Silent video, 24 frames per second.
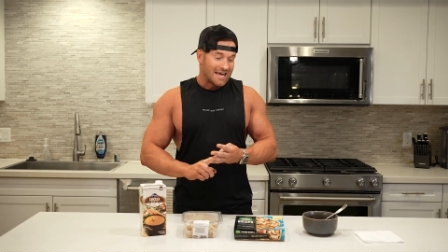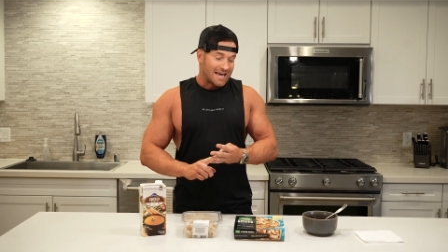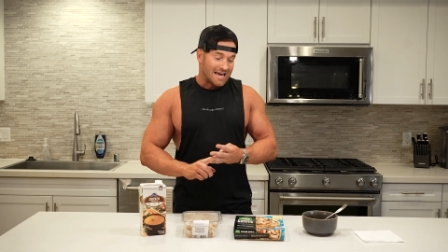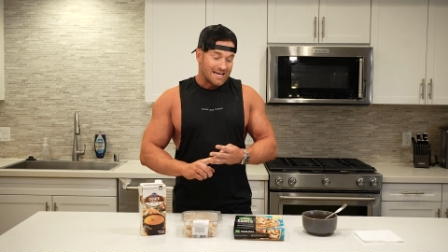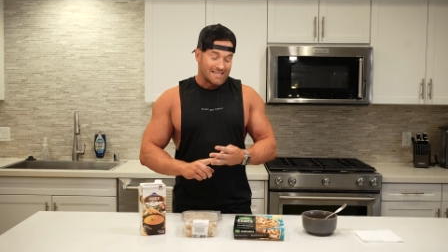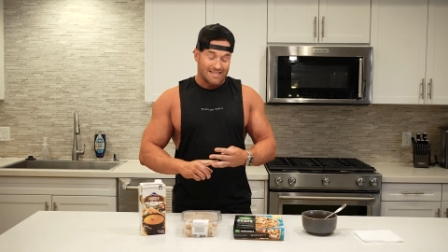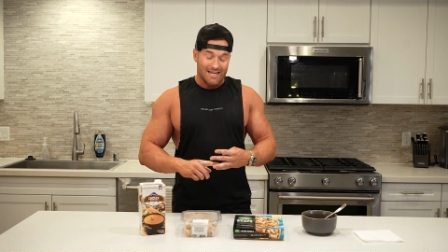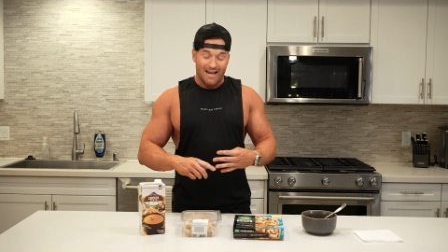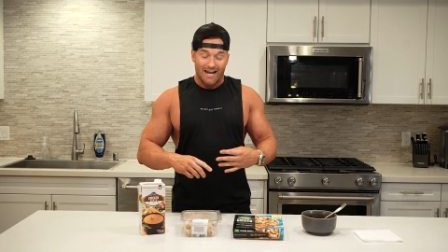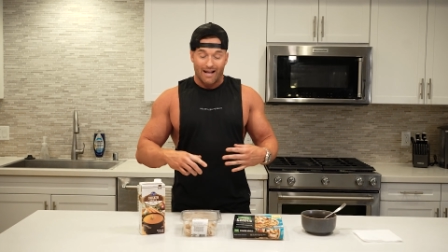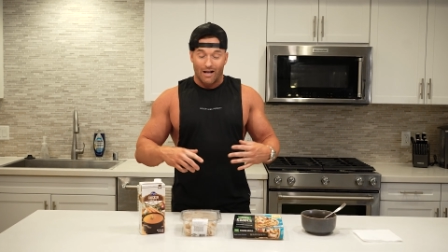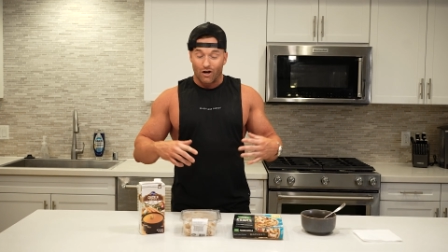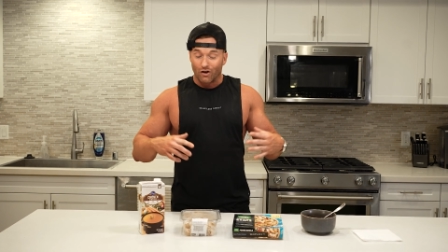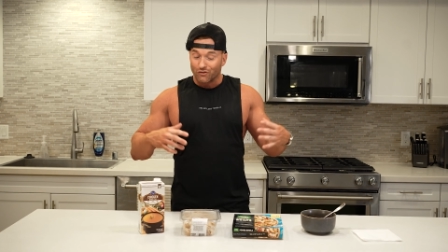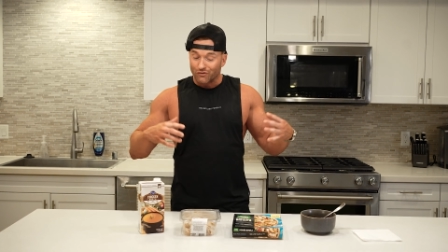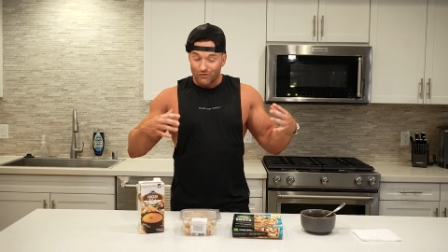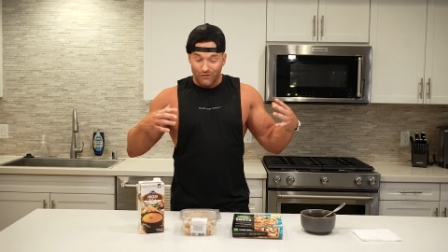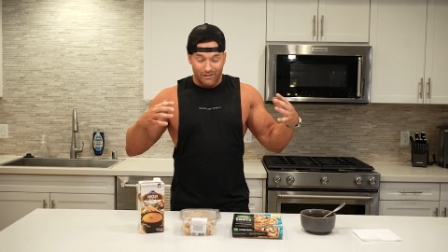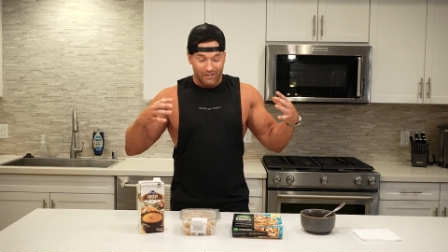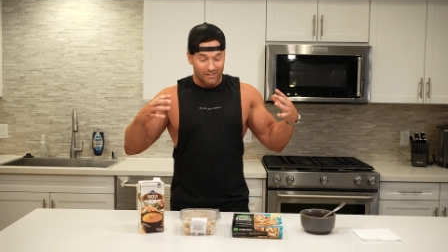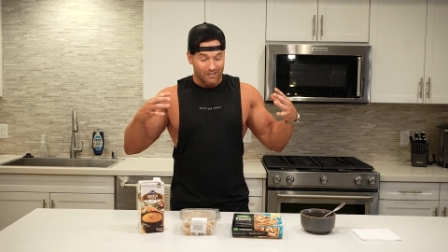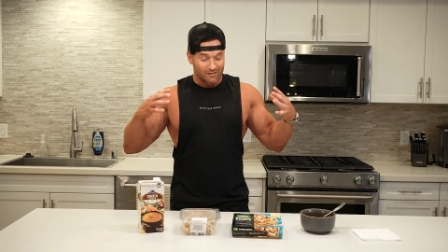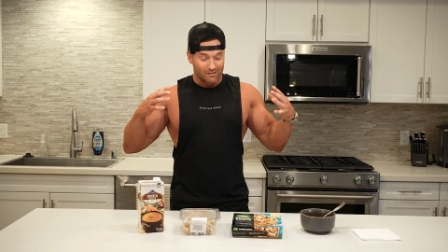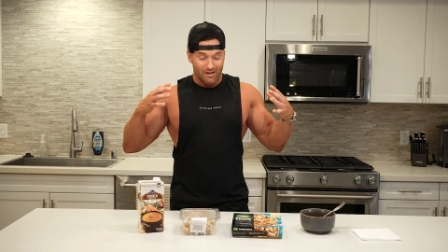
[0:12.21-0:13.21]
And then I also
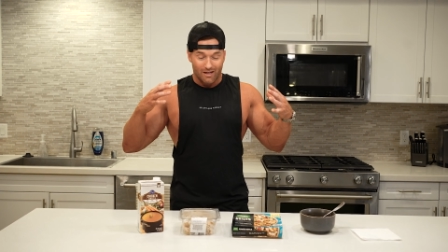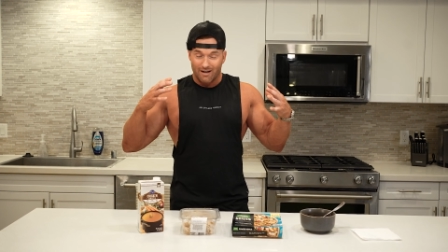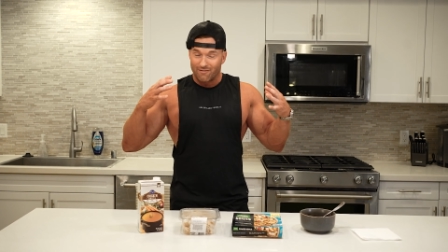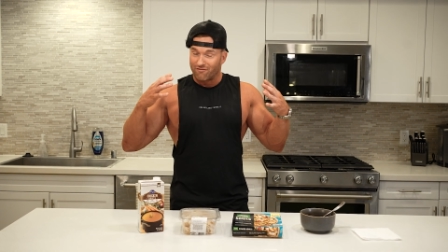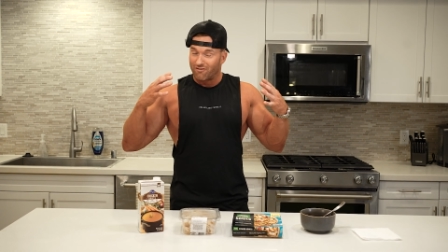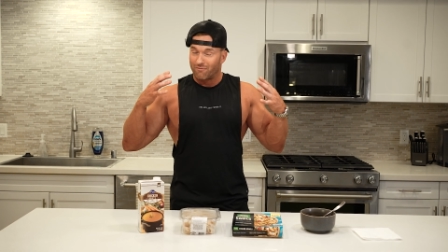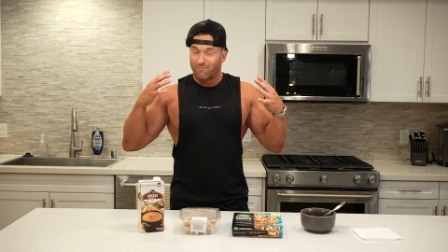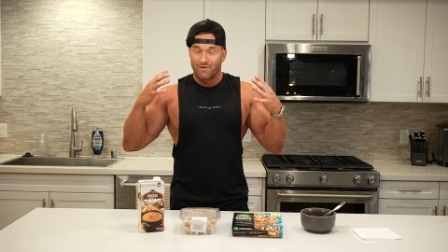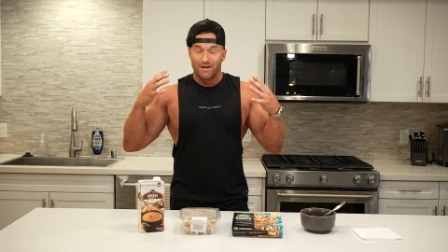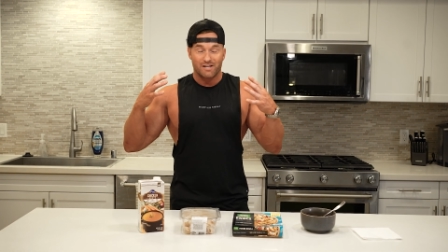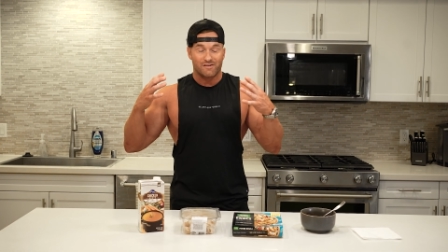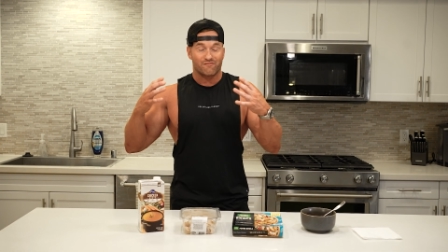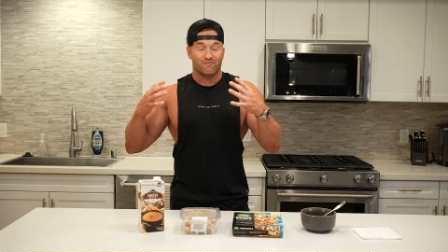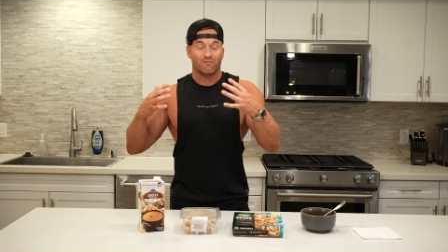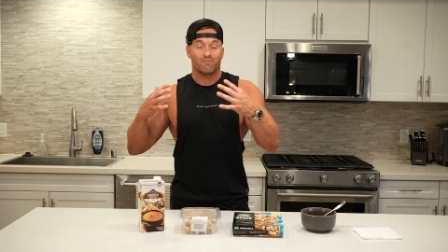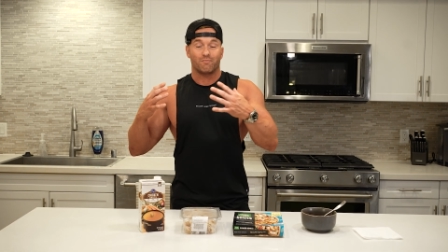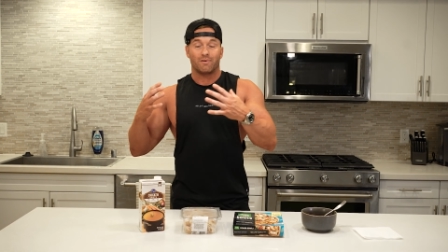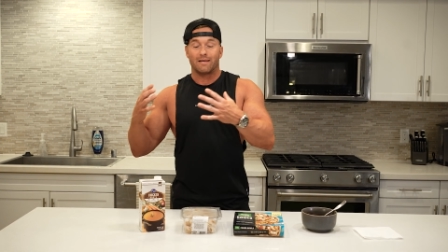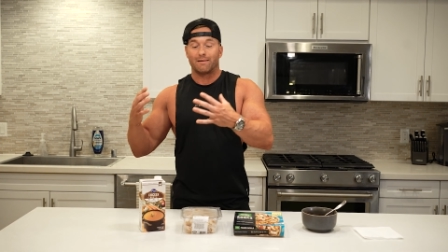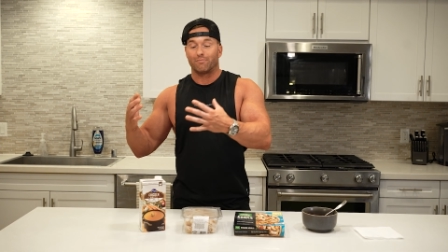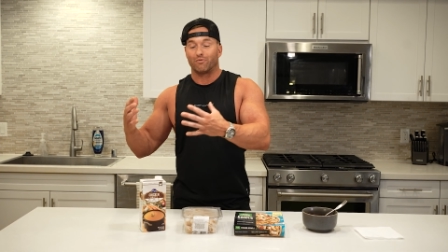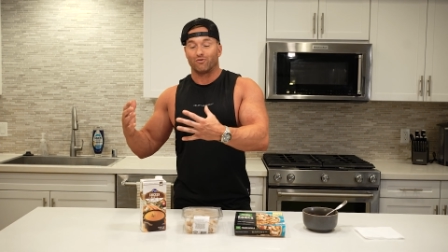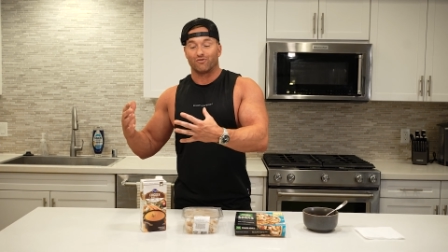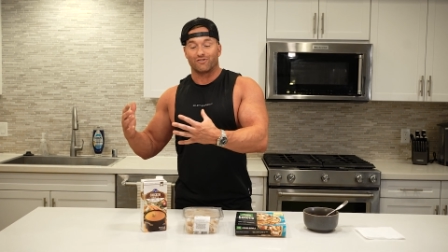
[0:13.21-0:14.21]
get a lot of information from
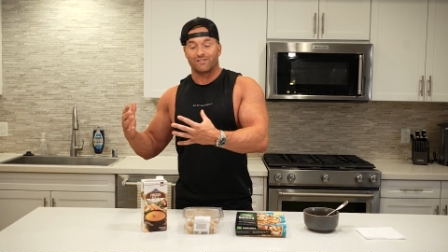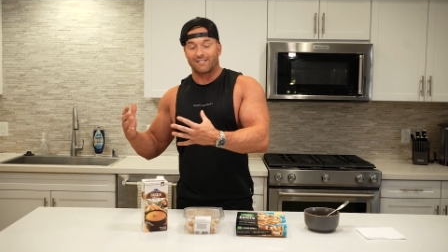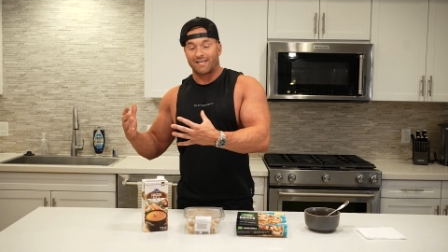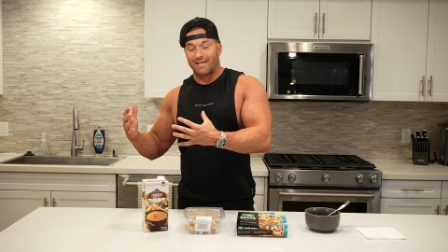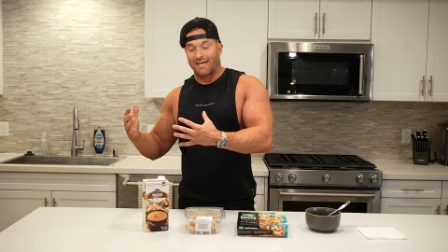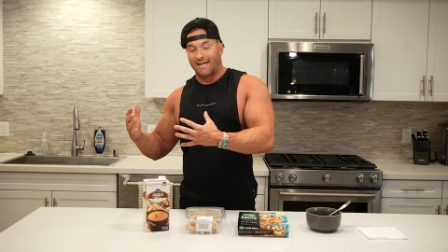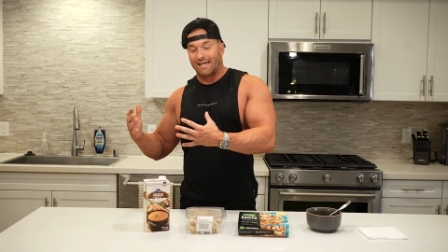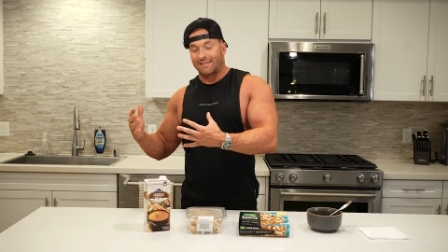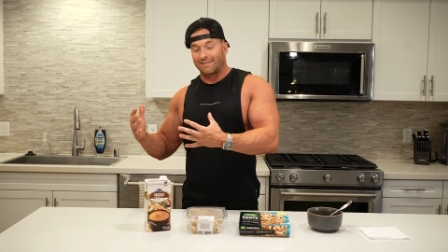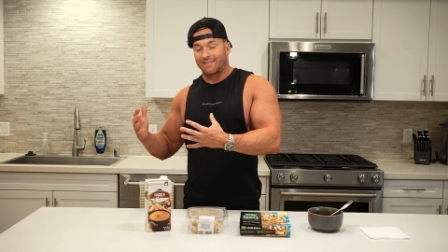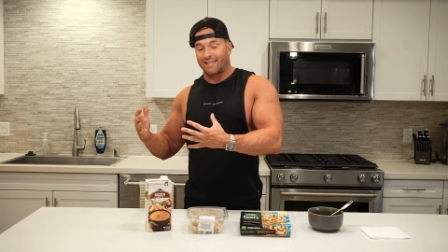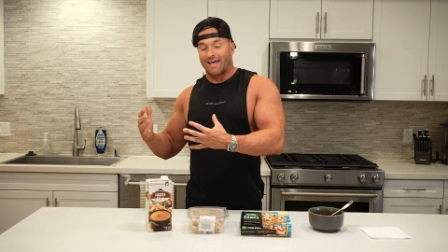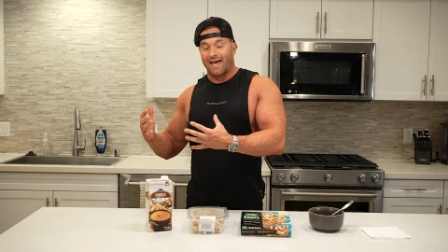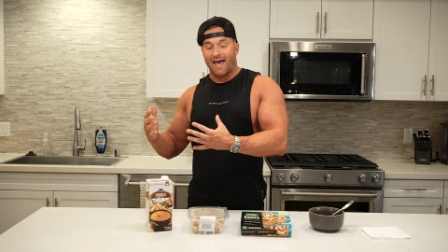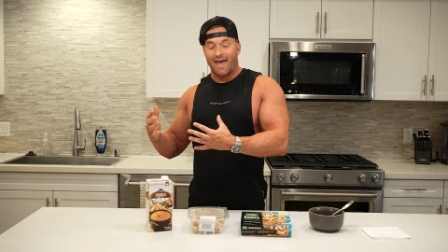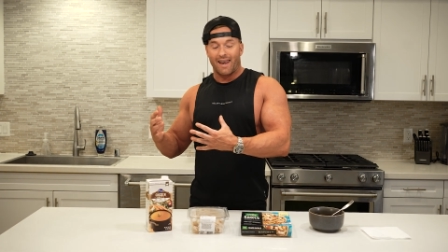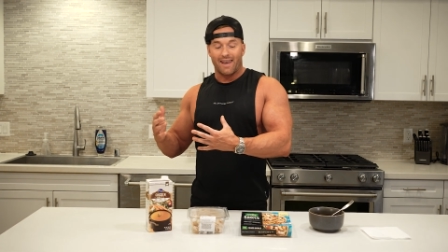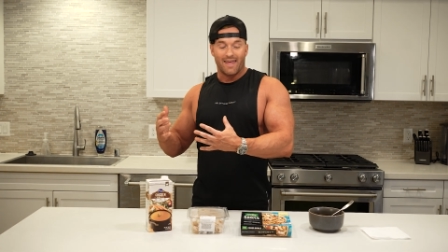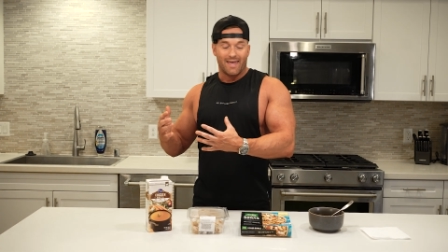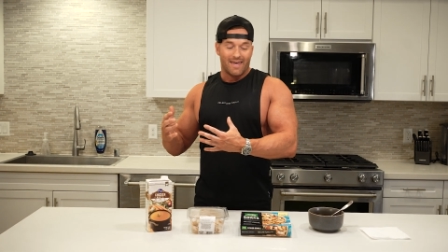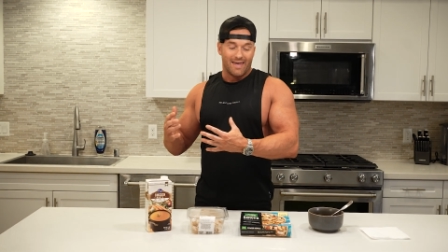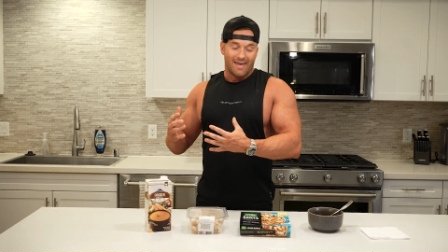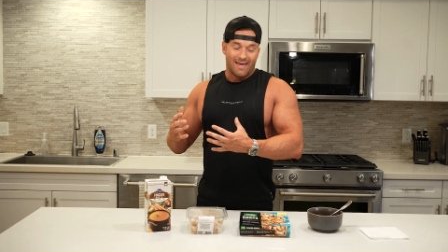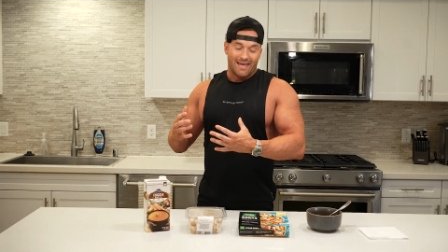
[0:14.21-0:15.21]
people saying that